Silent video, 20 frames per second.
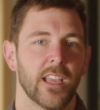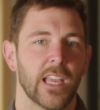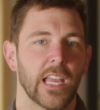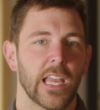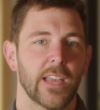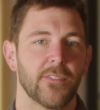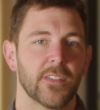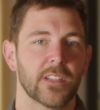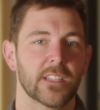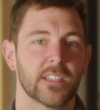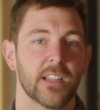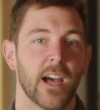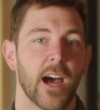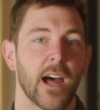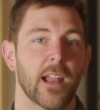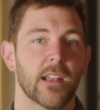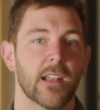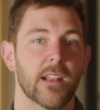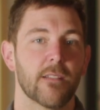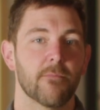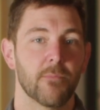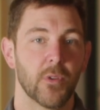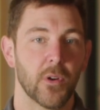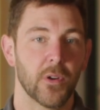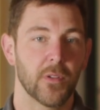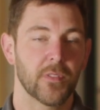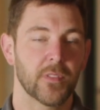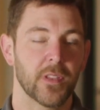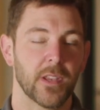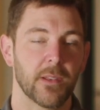if it's not
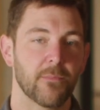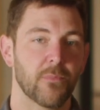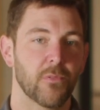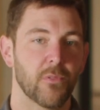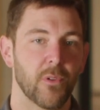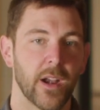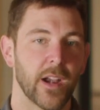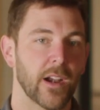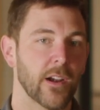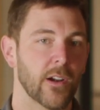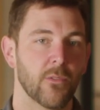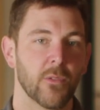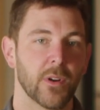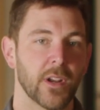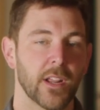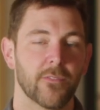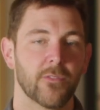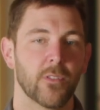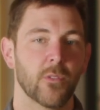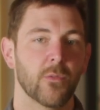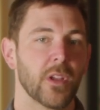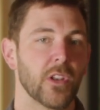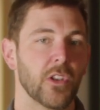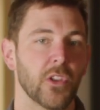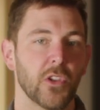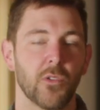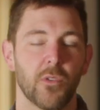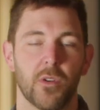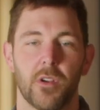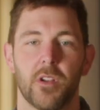birthed in prayer, whatever we
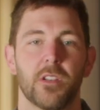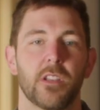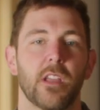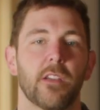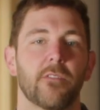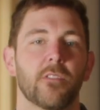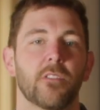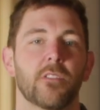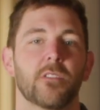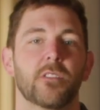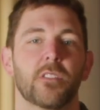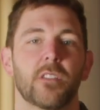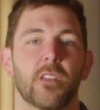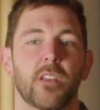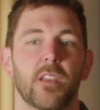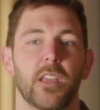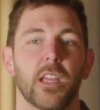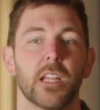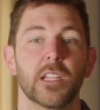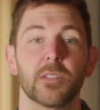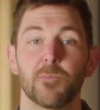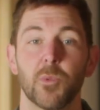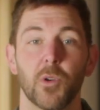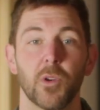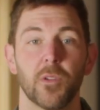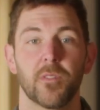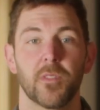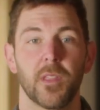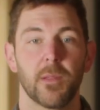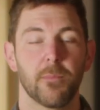do, our endeavors, it's
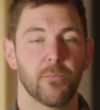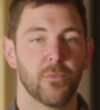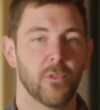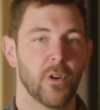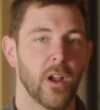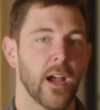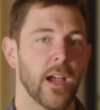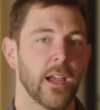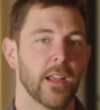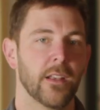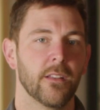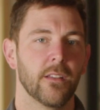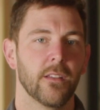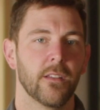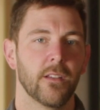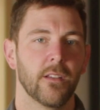birthed in pride.